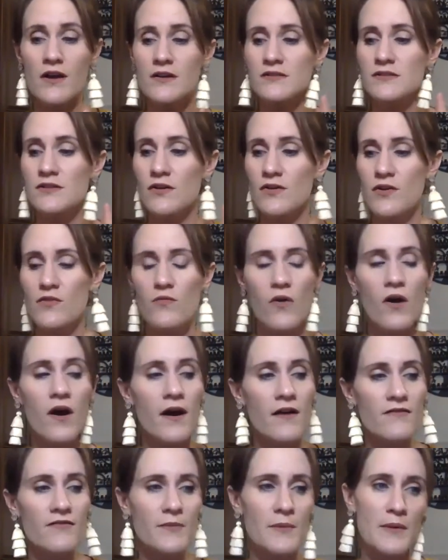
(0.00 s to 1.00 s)
So you
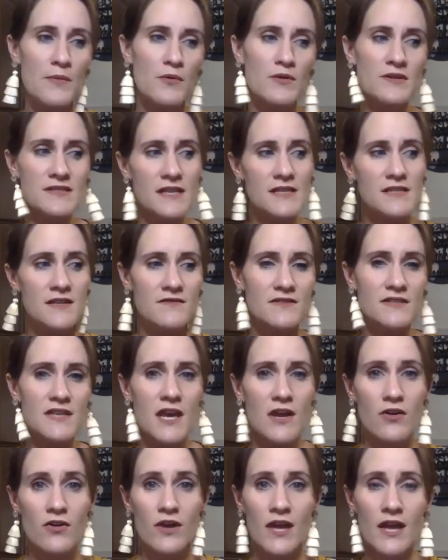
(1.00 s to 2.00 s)
want, for people with sensitive
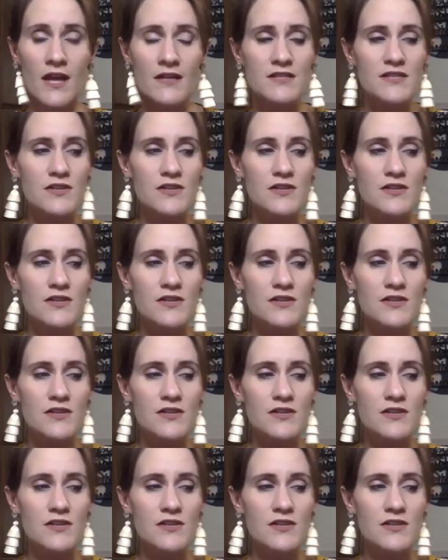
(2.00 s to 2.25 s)
skin or kids,